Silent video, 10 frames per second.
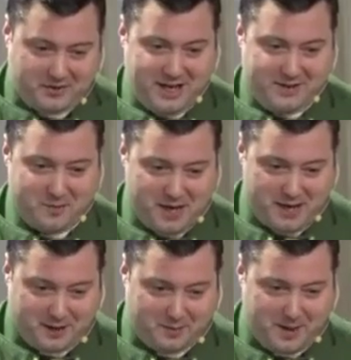as you might
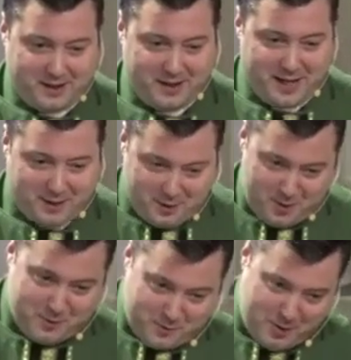expect, like,
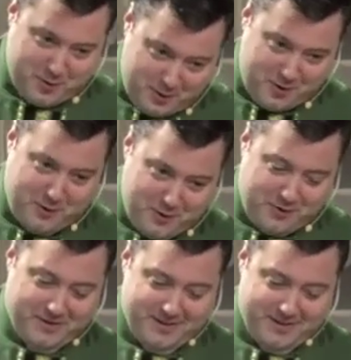go, go, go, go,